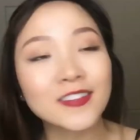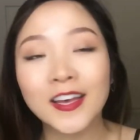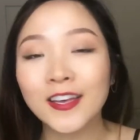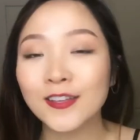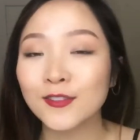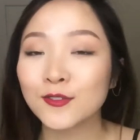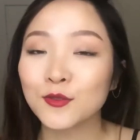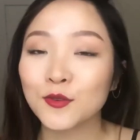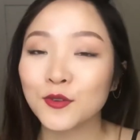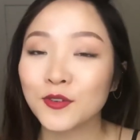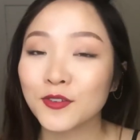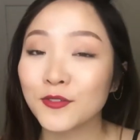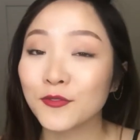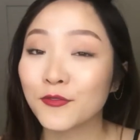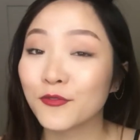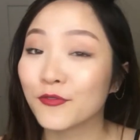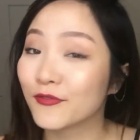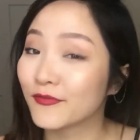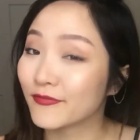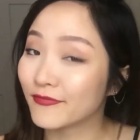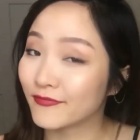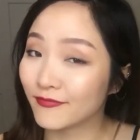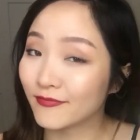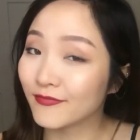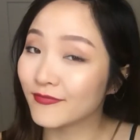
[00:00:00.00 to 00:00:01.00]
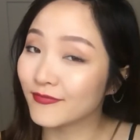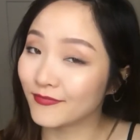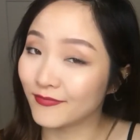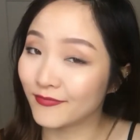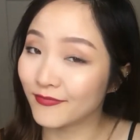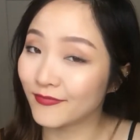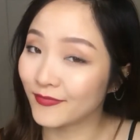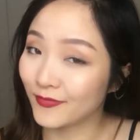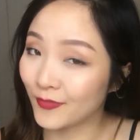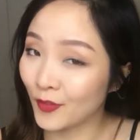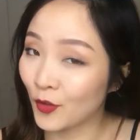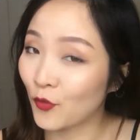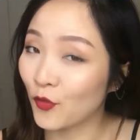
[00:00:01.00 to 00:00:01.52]
that sort of
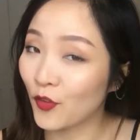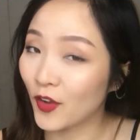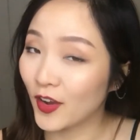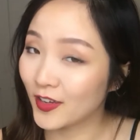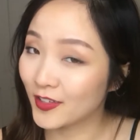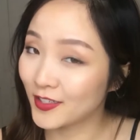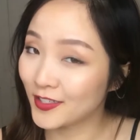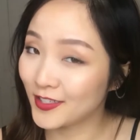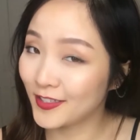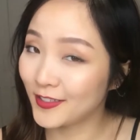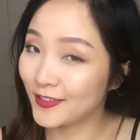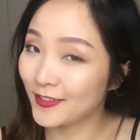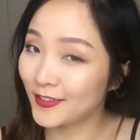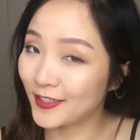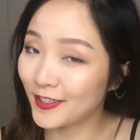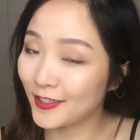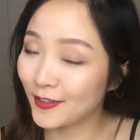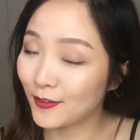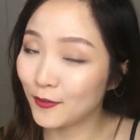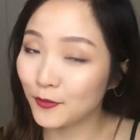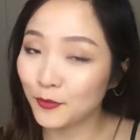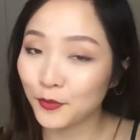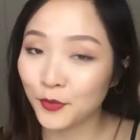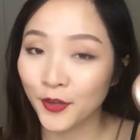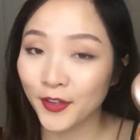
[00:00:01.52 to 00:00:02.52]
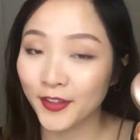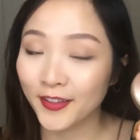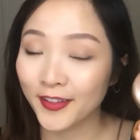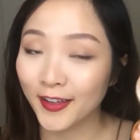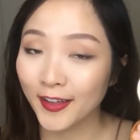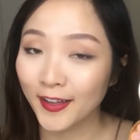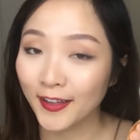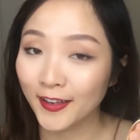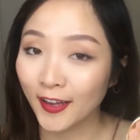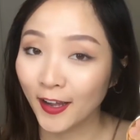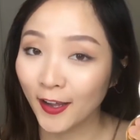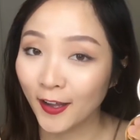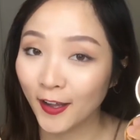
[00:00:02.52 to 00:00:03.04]
affection, you know, but
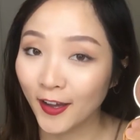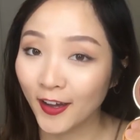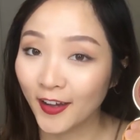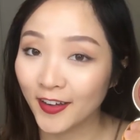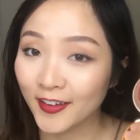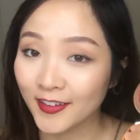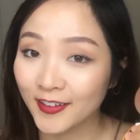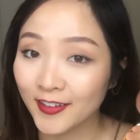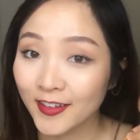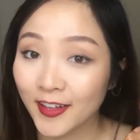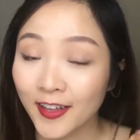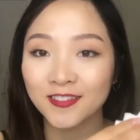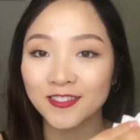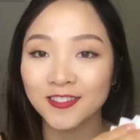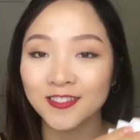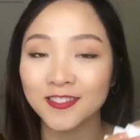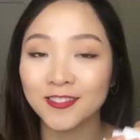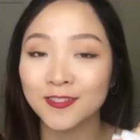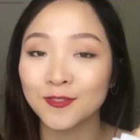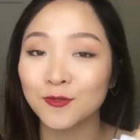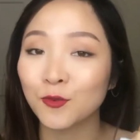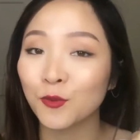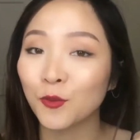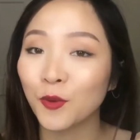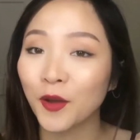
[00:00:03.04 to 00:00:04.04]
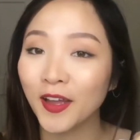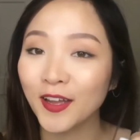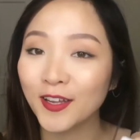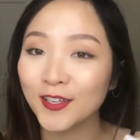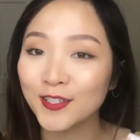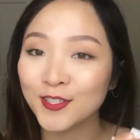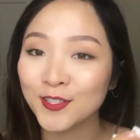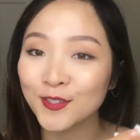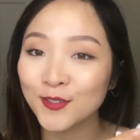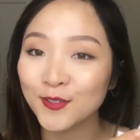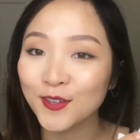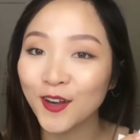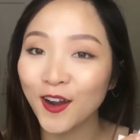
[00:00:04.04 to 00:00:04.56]
then I got it. It's just
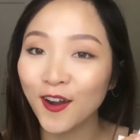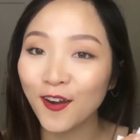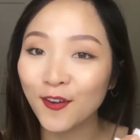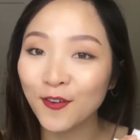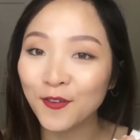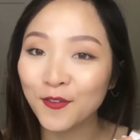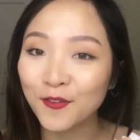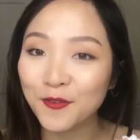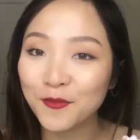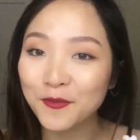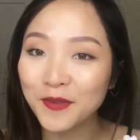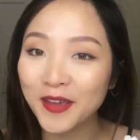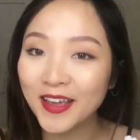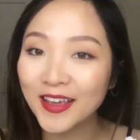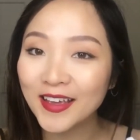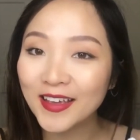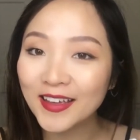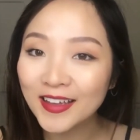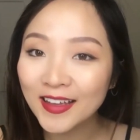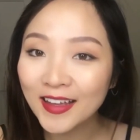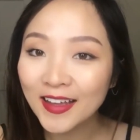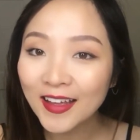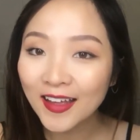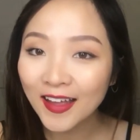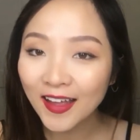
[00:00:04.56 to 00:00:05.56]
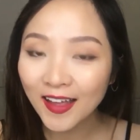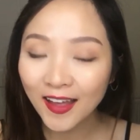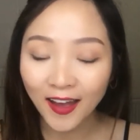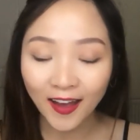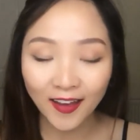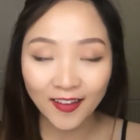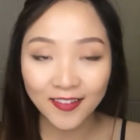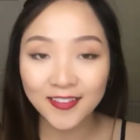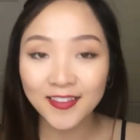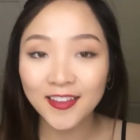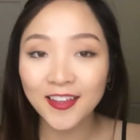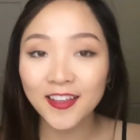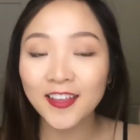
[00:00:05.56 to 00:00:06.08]
way too dark for me.
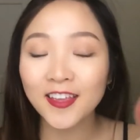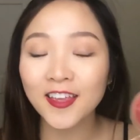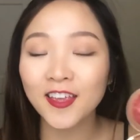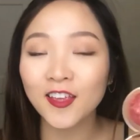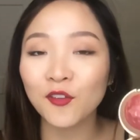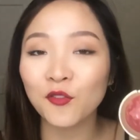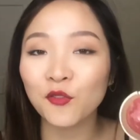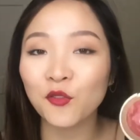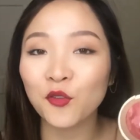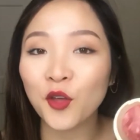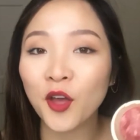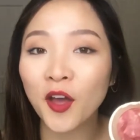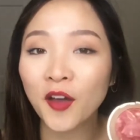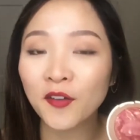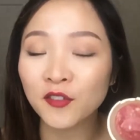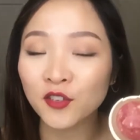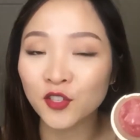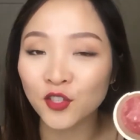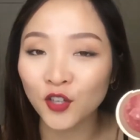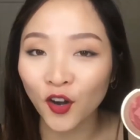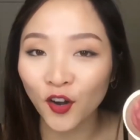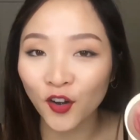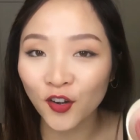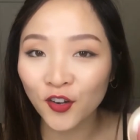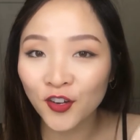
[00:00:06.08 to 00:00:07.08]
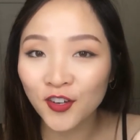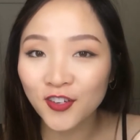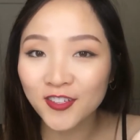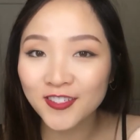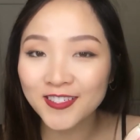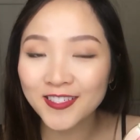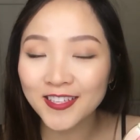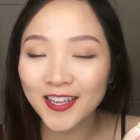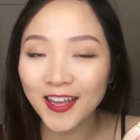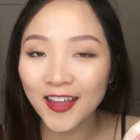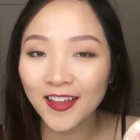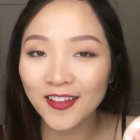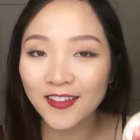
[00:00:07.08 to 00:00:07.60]
I think if you have a darker
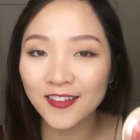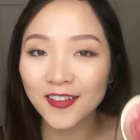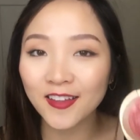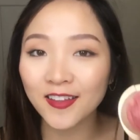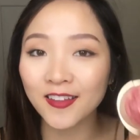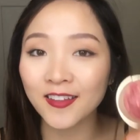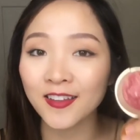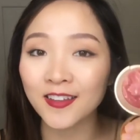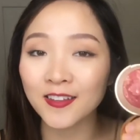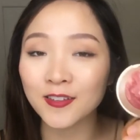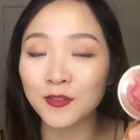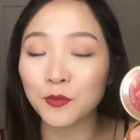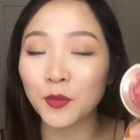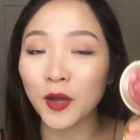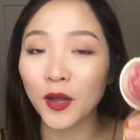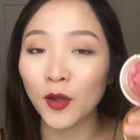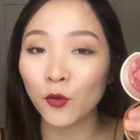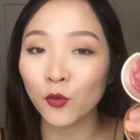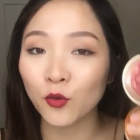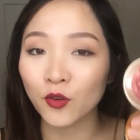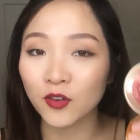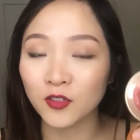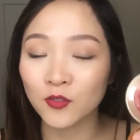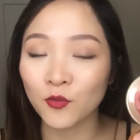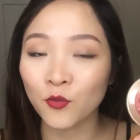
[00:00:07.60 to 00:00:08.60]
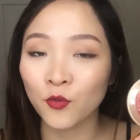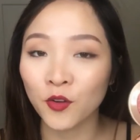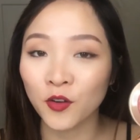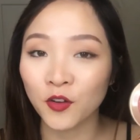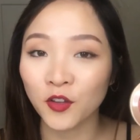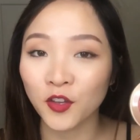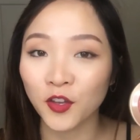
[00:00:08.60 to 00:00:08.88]
skin, this might work for